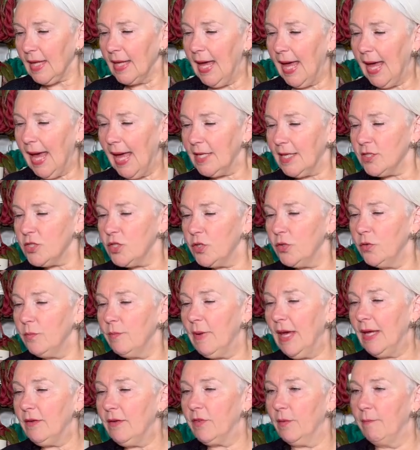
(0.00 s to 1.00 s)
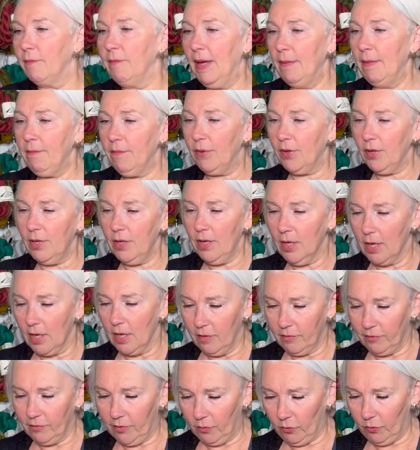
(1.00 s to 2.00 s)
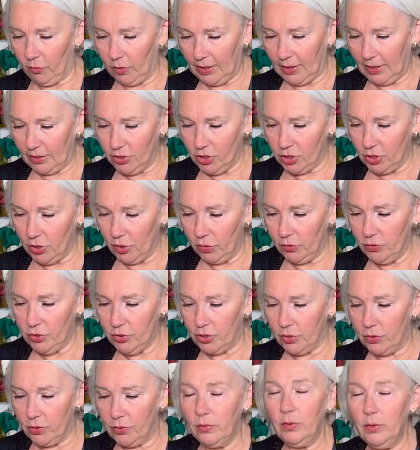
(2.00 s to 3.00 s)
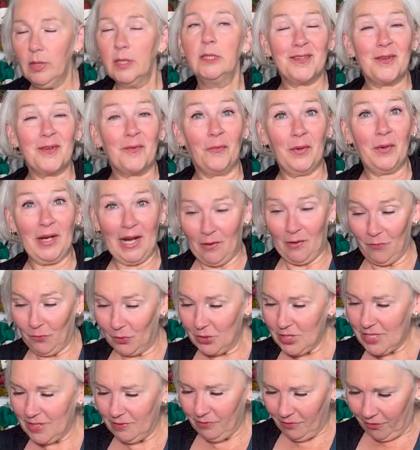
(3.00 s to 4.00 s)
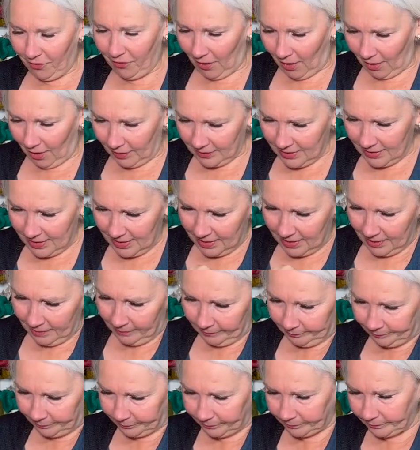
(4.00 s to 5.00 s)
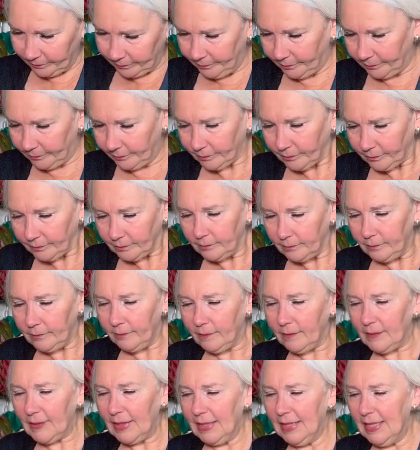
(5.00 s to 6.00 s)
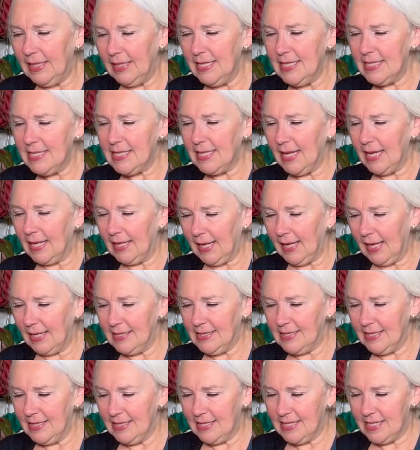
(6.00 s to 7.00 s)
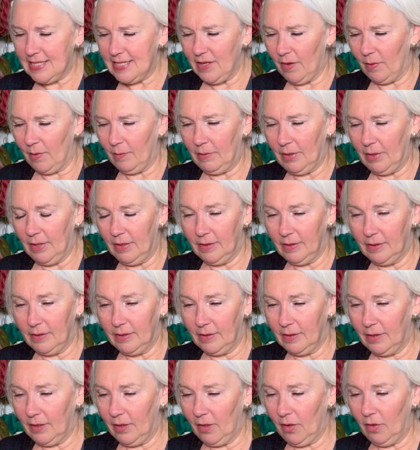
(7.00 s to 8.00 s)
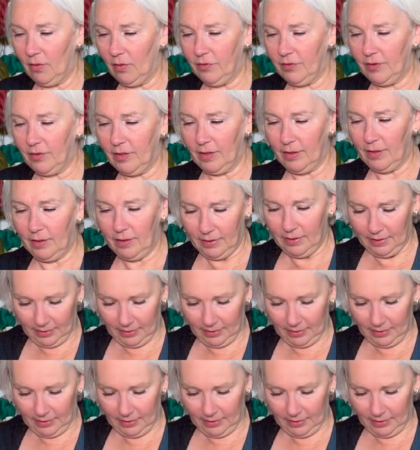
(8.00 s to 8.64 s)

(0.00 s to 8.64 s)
As you may remember from what I showed you when I was in France, is that I did some of the